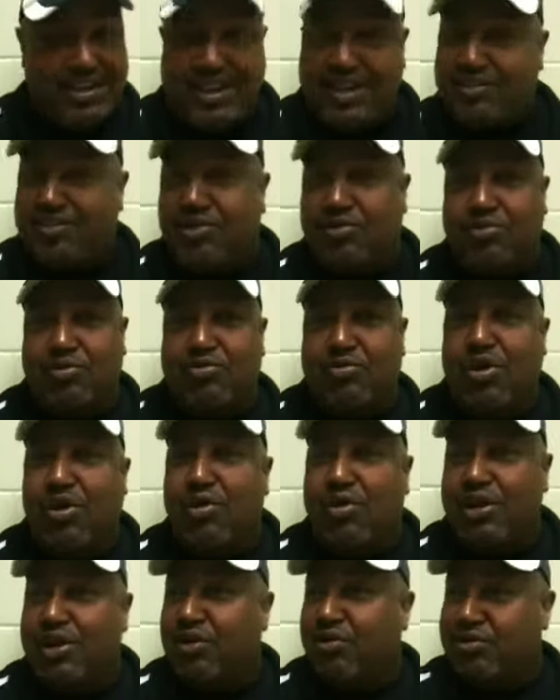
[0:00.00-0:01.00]
And they're so
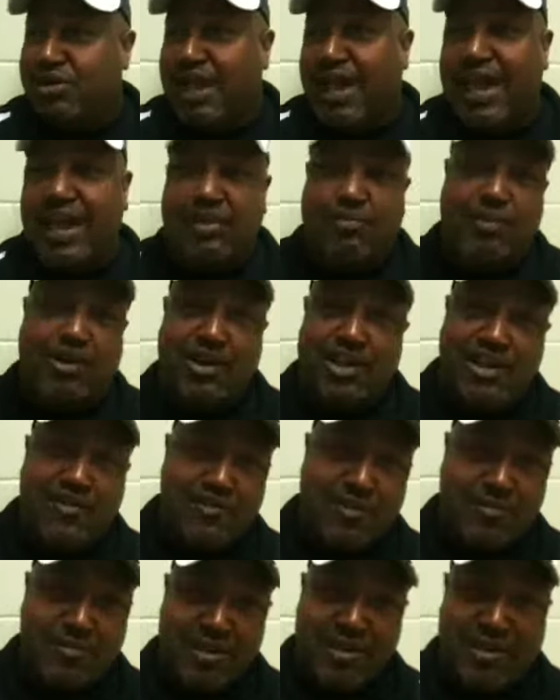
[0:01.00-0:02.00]
strong, and those guys
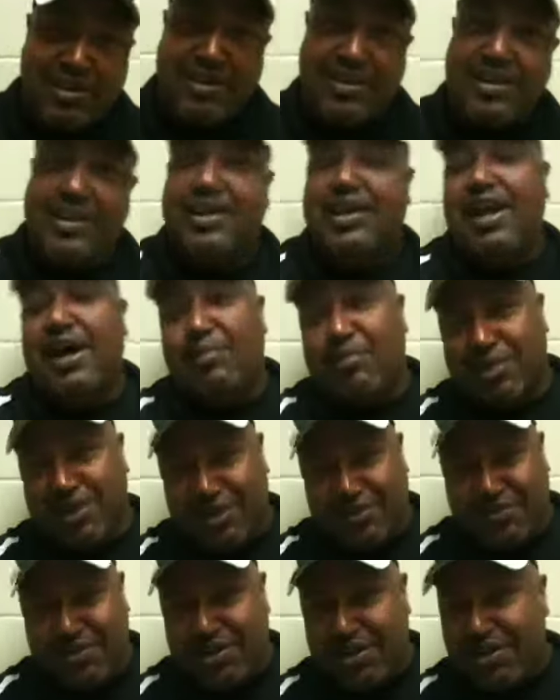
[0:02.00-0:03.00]
believe in me, and I
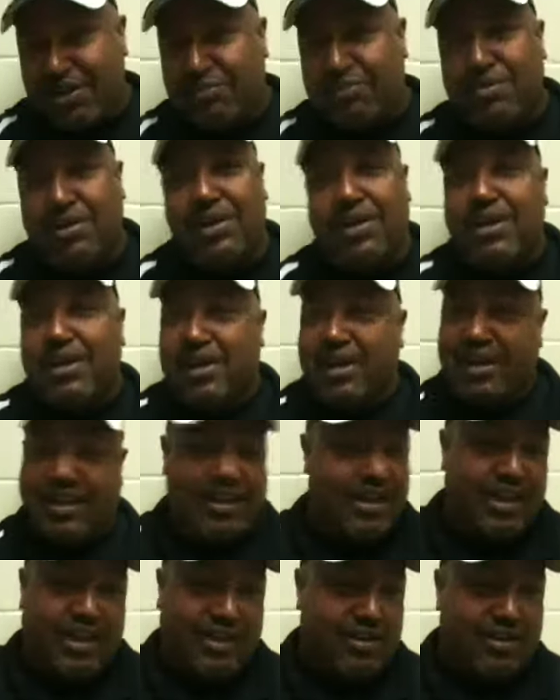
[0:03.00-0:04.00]
believe in them,
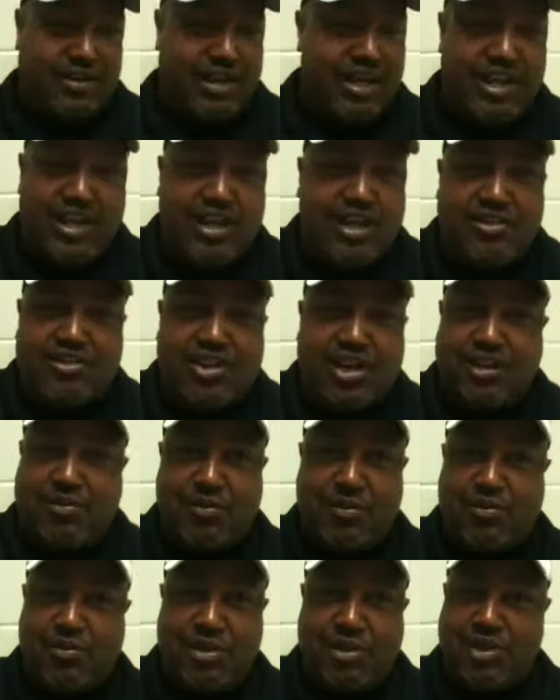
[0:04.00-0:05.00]
and any
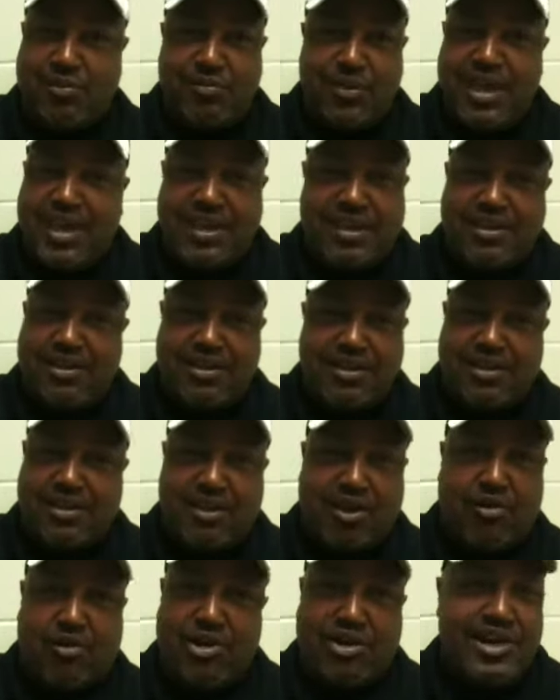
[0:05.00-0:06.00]
adjustment we can make
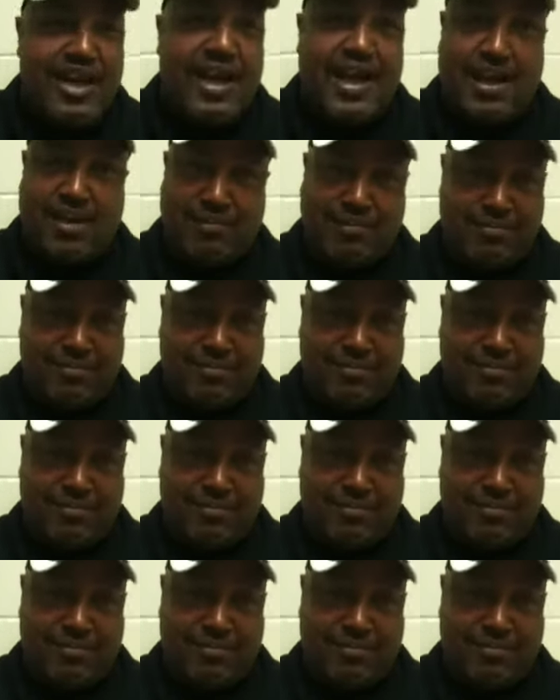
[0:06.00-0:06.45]
on the dime.